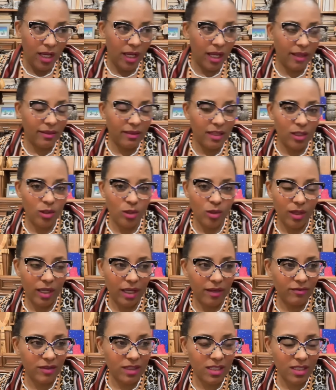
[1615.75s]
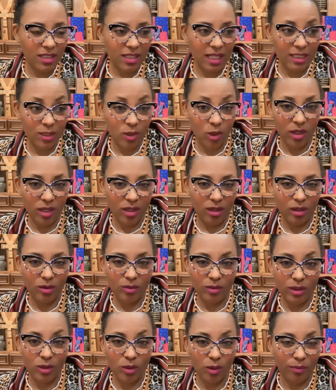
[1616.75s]
And then you have this that's going
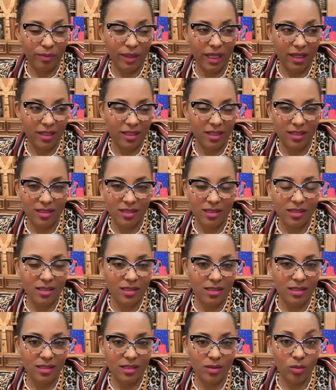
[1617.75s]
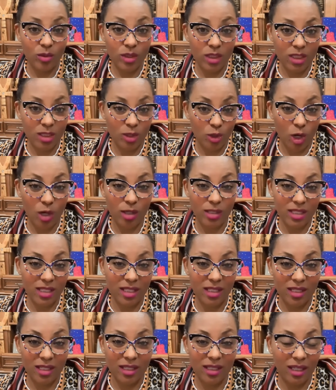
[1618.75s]
on with your parents, which is
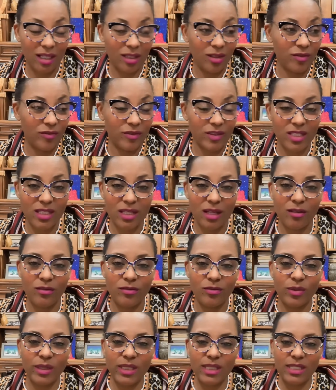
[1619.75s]
toxic in of itself.